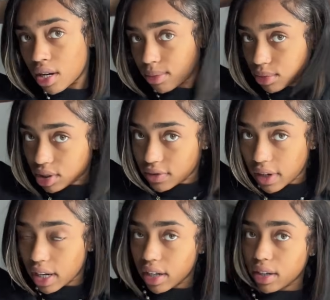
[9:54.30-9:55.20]
I'm just
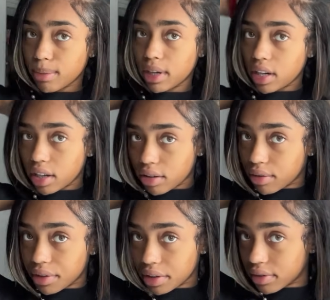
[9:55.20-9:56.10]
flat ironing my hair
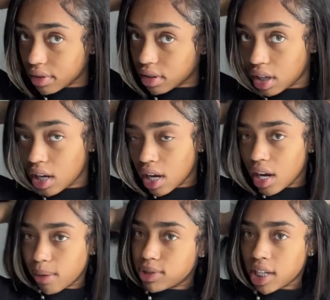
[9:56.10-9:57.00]
or whatever.
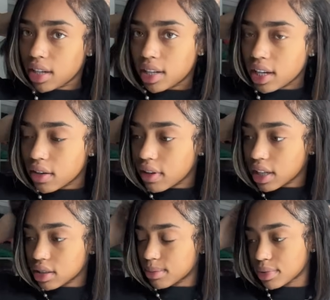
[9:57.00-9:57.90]
I'm trying to think of like
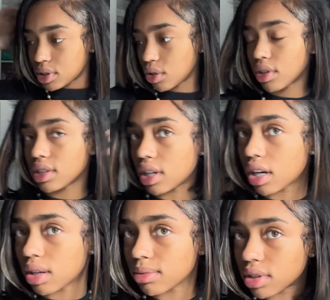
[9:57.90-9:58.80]
some story
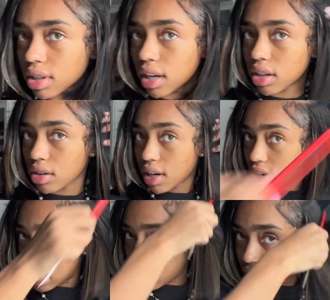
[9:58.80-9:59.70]
times and like, do I
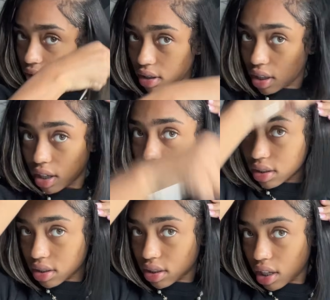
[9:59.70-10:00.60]
have any I
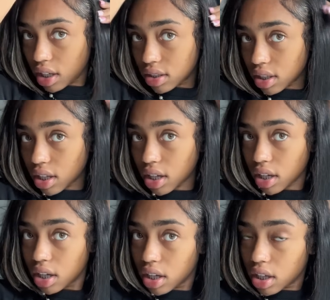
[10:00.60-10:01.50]
can say to
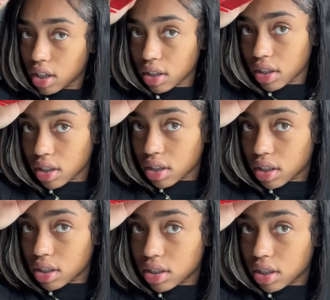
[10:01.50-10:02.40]
like
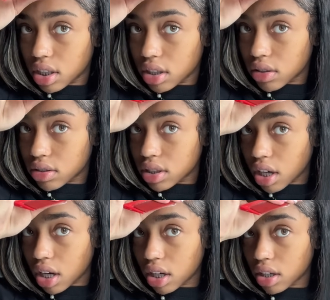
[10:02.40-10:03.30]
kill
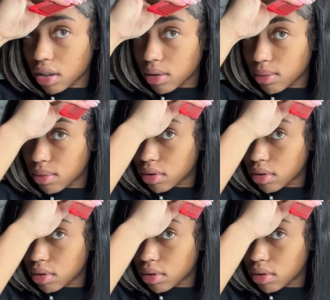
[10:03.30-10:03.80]
time?